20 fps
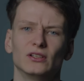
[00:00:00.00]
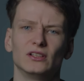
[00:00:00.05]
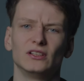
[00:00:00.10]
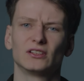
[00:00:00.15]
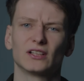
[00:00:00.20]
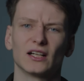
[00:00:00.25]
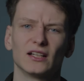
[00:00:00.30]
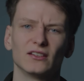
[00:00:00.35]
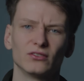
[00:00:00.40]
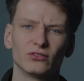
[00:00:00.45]

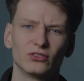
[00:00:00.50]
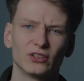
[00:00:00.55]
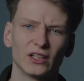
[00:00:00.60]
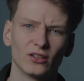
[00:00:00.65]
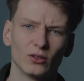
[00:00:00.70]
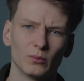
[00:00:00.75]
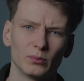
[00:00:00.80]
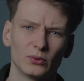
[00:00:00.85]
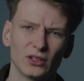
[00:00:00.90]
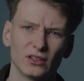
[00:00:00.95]
these kinds of
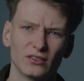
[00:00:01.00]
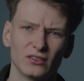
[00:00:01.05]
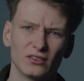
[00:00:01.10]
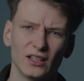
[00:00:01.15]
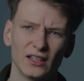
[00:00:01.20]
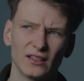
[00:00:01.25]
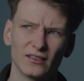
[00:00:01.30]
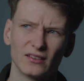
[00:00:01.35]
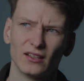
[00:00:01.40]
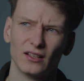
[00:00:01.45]
setups is
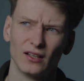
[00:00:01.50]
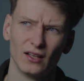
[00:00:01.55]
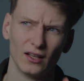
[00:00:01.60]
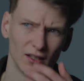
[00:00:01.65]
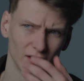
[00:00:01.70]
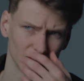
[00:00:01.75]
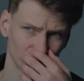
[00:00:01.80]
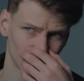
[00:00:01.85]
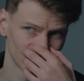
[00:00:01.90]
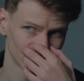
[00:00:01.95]
that
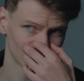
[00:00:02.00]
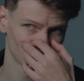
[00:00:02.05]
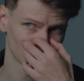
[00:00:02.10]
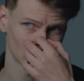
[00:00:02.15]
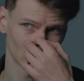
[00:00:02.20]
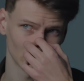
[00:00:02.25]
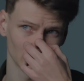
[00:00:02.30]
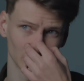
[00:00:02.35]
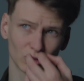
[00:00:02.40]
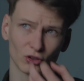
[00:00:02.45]
since I'm a
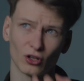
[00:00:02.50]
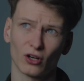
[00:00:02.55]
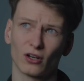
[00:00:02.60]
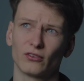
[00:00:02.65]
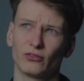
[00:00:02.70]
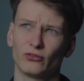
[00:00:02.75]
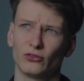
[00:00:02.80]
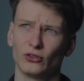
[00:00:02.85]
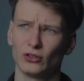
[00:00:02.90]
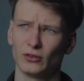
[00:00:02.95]

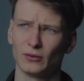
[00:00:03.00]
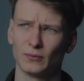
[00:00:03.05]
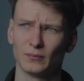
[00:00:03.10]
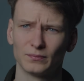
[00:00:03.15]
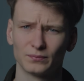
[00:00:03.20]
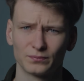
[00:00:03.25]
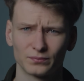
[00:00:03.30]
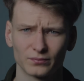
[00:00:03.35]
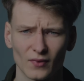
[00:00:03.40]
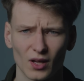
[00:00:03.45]
cinematographer
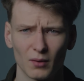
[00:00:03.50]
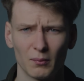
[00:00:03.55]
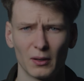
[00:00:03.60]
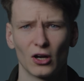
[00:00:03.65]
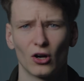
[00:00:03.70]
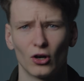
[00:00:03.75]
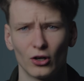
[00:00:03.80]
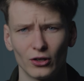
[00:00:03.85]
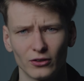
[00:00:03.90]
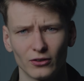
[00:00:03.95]
by
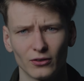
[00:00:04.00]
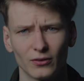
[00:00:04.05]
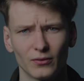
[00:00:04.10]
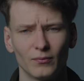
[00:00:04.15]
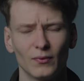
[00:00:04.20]
heart,